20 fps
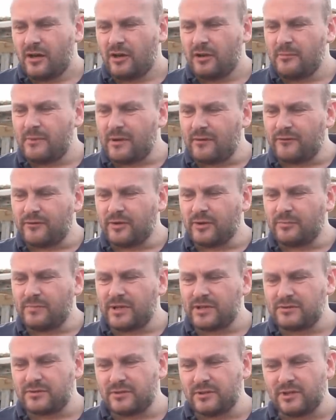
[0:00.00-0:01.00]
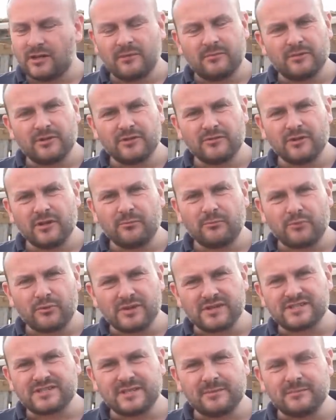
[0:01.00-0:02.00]
on a Mountfield petrol lawnmower. They're all
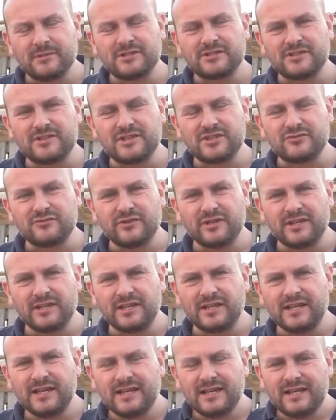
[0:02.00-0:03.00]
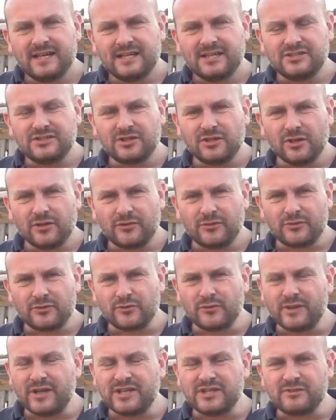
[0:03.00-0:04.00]
pretty similar to this really as you go through
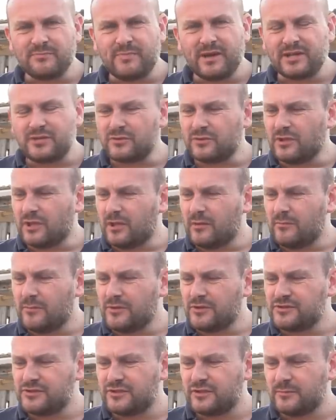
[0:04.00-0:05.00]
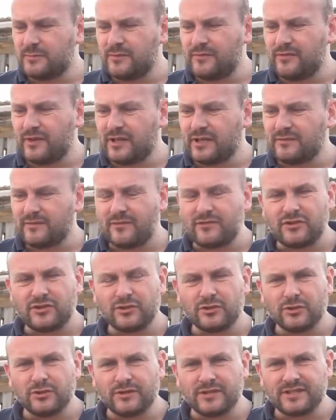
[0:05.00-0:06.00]
the range of petrol lawnmowers. So don't be frightened of having a
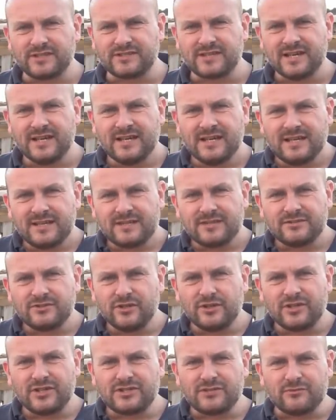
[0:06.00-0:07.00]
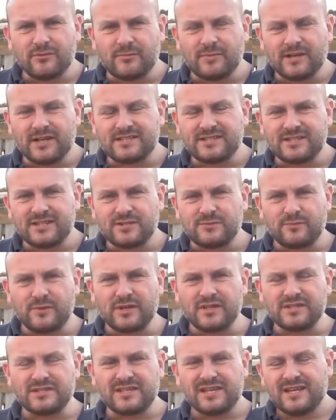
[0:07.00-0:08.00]
go at this. There's no need to replace any
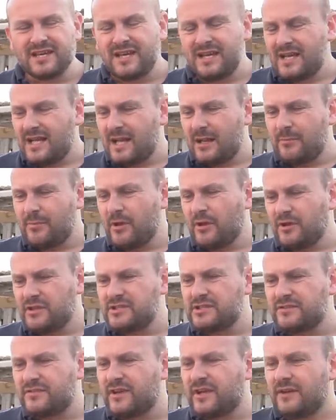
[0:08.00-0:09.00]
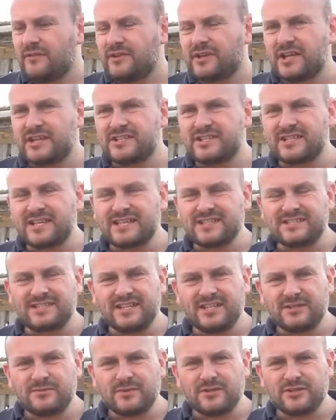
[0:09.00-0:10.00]
springs. I'll be honest, if I ever get to that
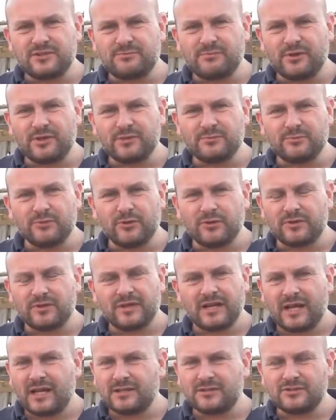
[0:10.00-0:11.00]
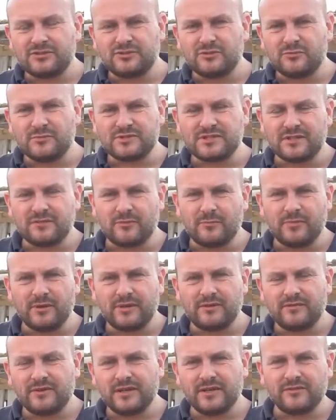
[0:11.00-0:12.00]
stage where the spring's broken, I'll just do myself a
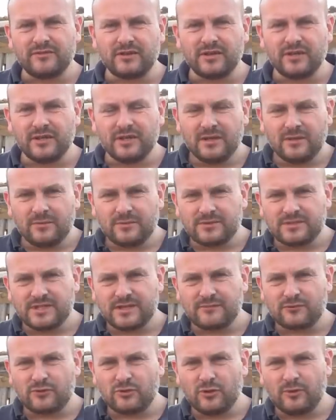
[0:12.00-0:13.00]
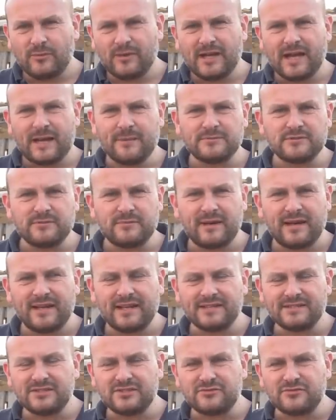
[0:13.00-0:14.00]
big favour, save cutting my arms and my
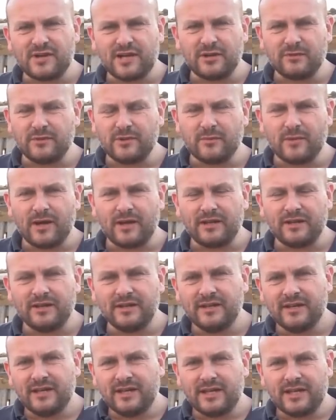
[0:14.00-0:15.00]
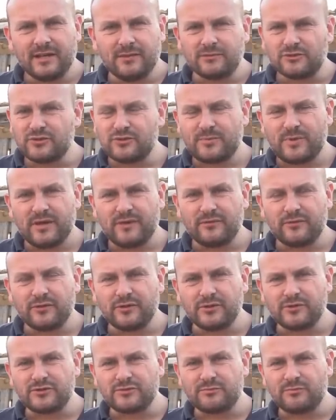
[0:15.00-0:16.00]
hands and try to rewind it, and I'll just pay for a
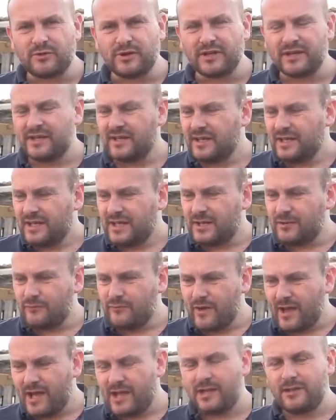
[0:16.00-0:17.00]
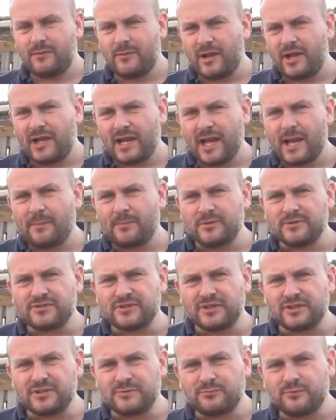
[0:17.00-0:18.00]
new spring. It rarely, rarely
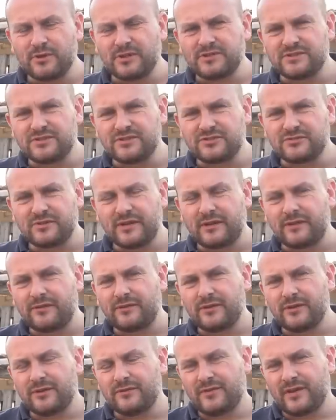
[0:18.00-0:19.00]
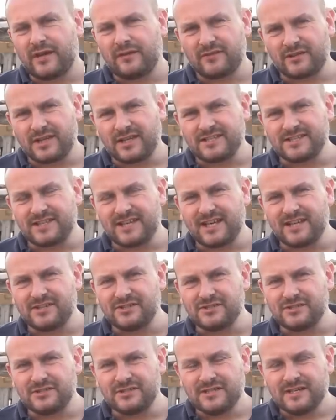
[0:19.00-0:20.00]
happens on this Briggs and Stratton thirty-five classic
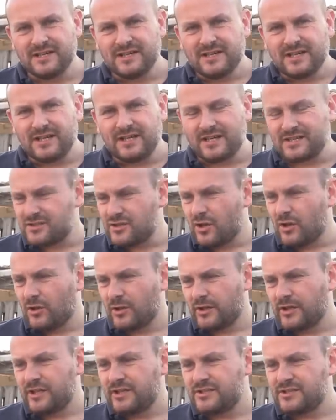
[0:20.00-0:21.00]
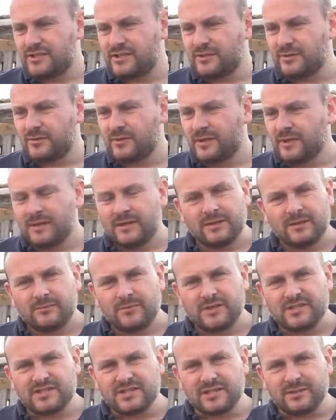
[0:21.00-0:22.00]
engine, and that's all you need to do.
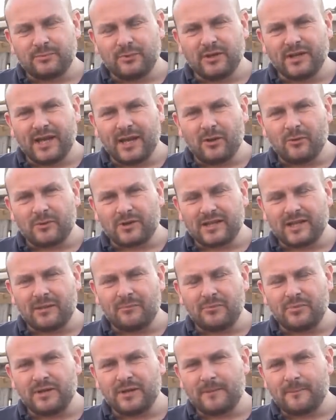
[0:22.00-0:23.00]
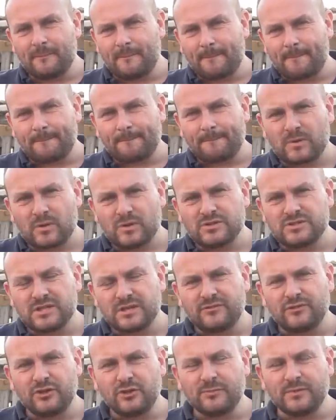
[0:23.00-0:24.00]
Basically pull it out, clamp it, cut
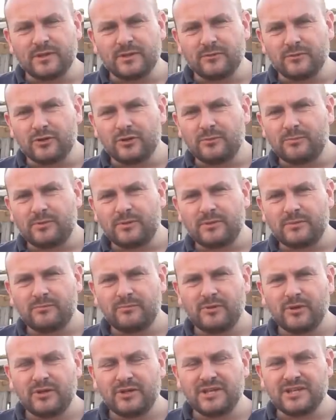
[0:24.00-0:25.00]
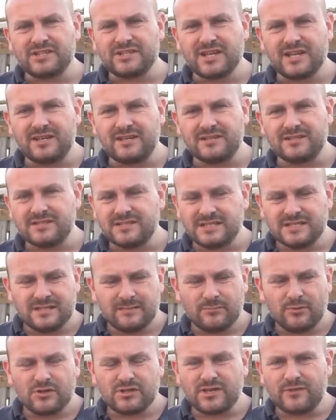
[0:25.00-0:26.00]
yourself a new bit of rope, burn each end,
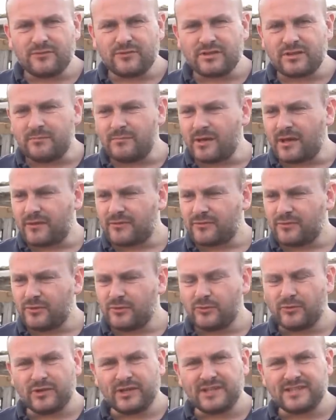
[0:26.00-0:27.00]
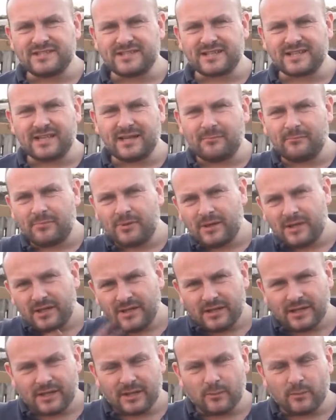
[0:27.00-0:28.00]
push everything back through, release the clamp,
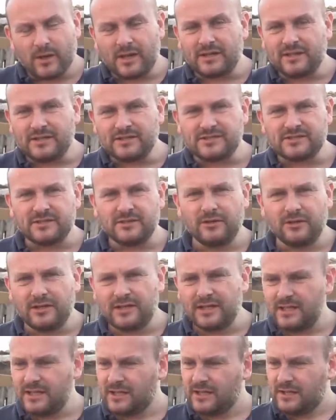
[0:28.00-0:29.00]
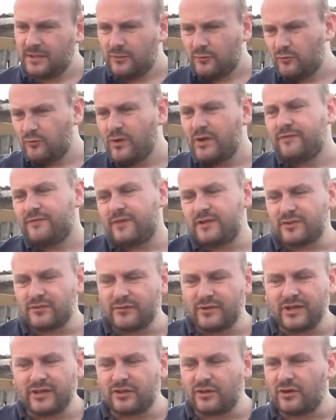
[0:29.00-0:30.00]
let it wind in slowly, refit the
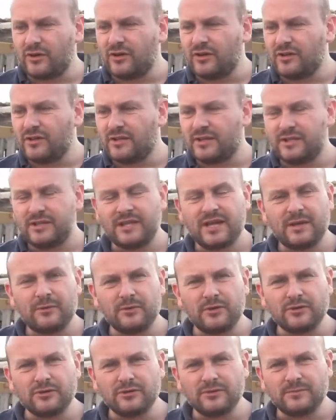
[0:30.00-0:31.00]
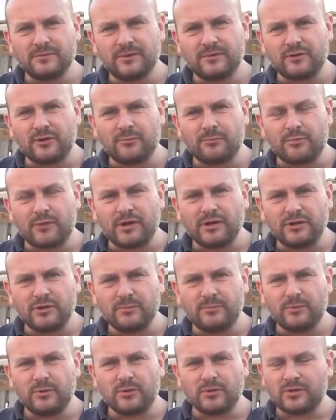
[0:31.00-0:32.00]
recoil, and there we go. You've got a brand
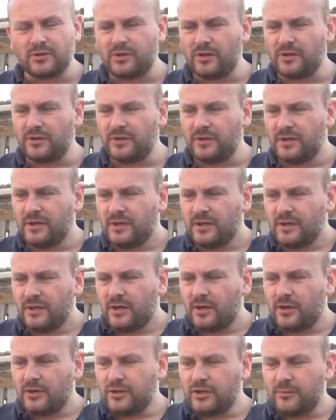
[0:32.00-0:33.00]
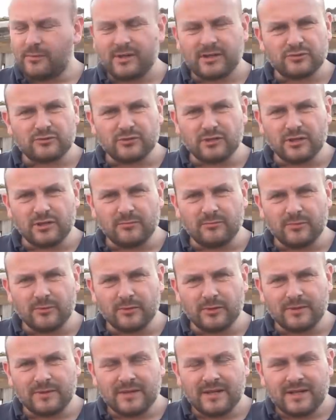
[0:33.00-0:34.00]
new pull cord on your petrol
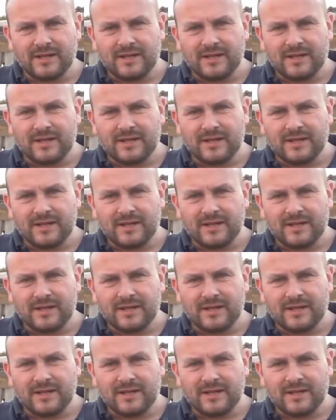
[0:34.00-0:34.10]
lawnmower.